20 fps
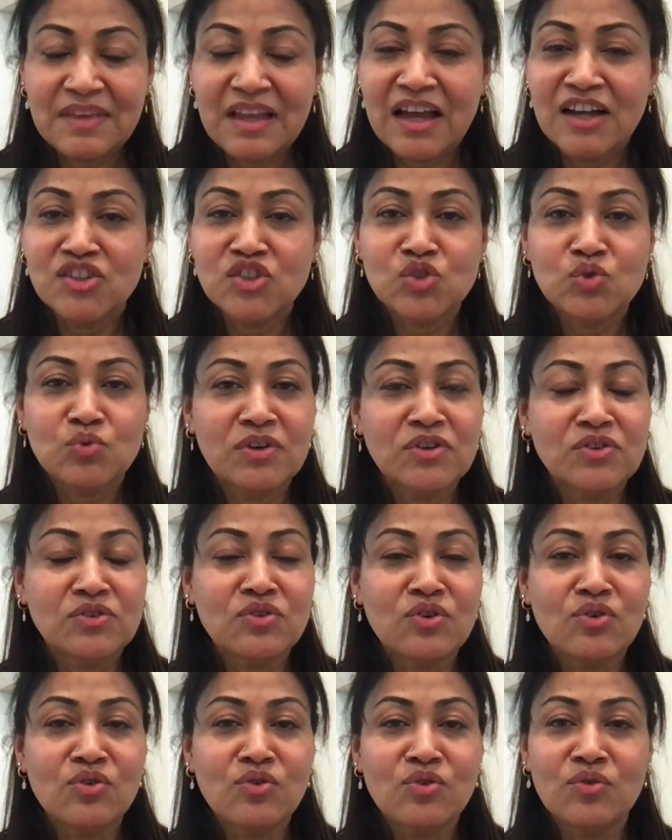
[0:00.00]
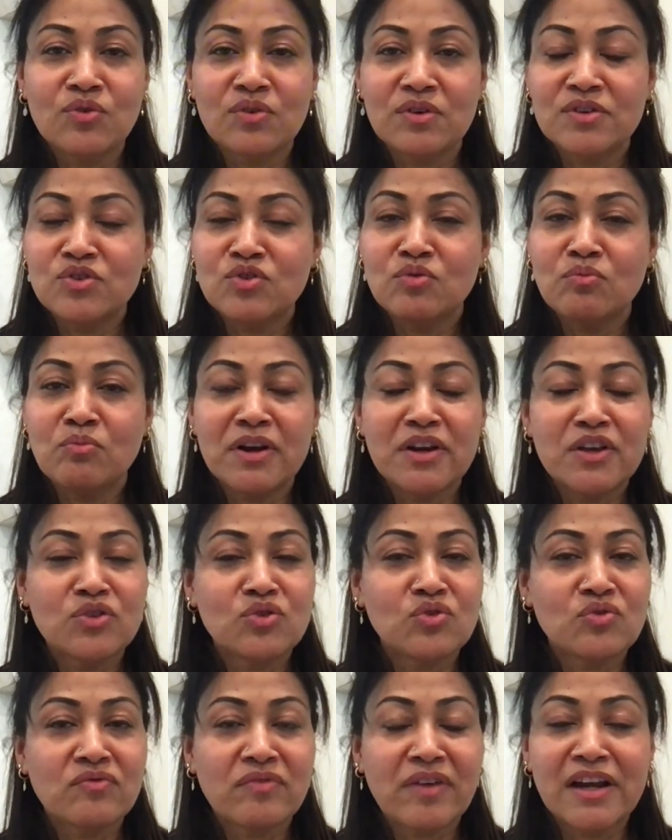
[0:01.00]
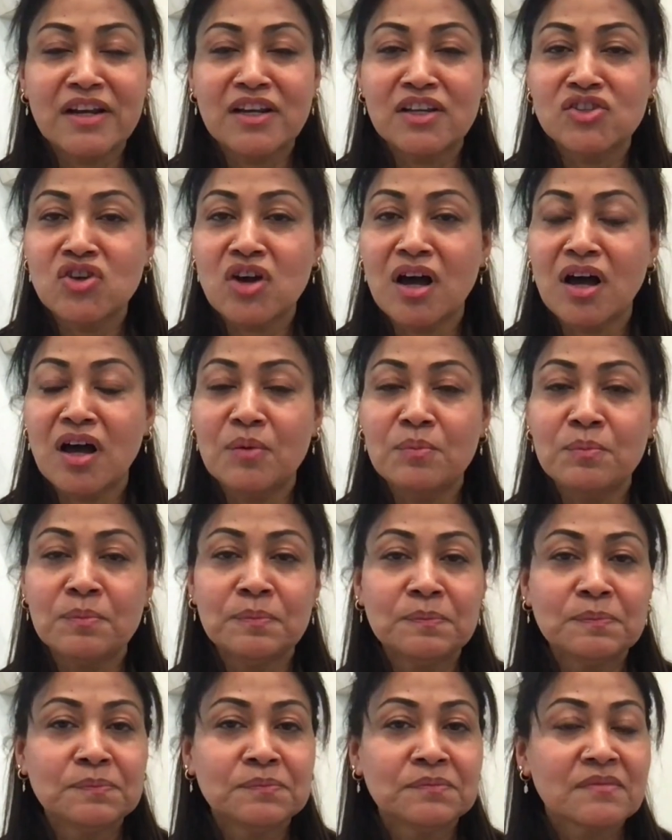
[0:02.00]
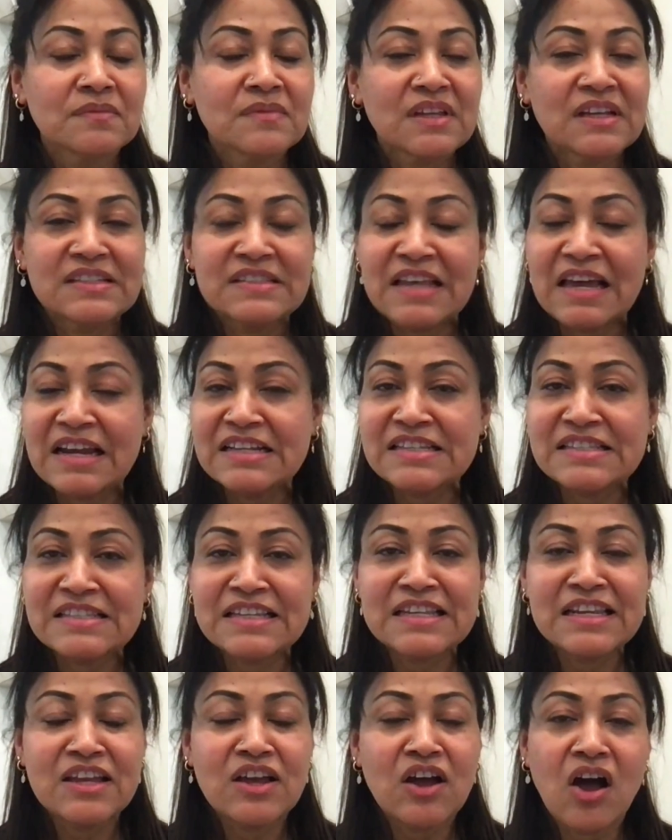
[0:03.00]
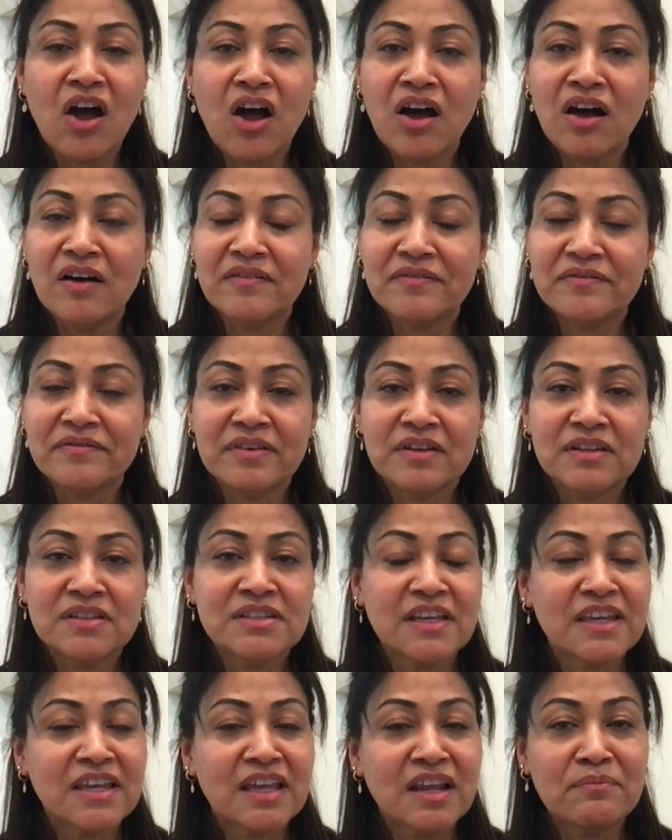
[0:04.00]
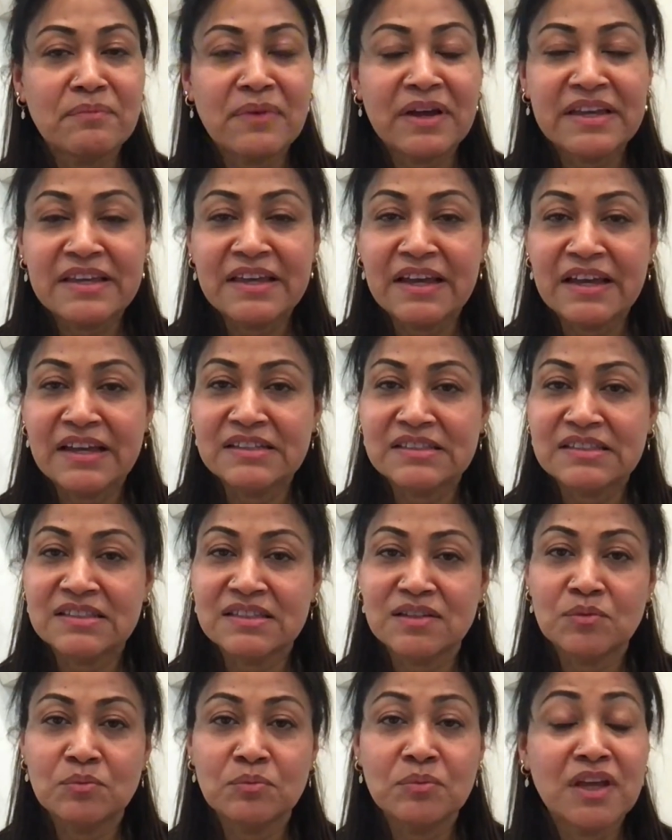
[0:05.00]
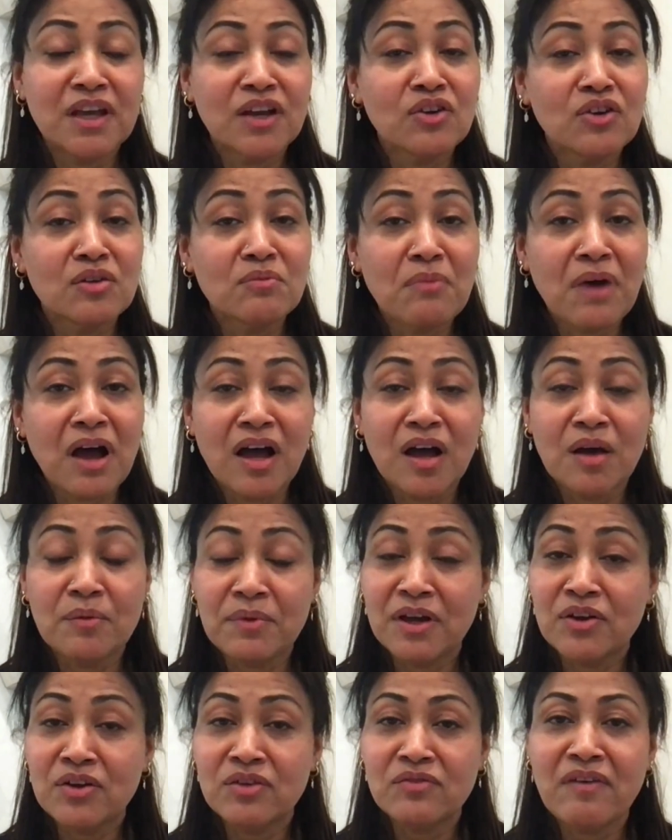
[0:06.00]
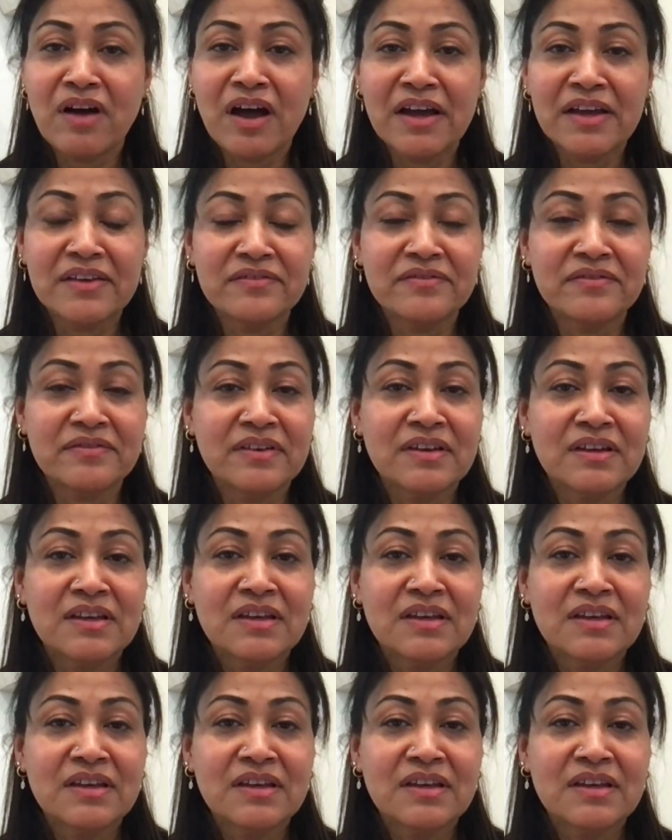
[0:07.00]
I just want to go do Monday through Friday job, Saturday, Sunday off, take care of my kids, be a good mom, a good wife.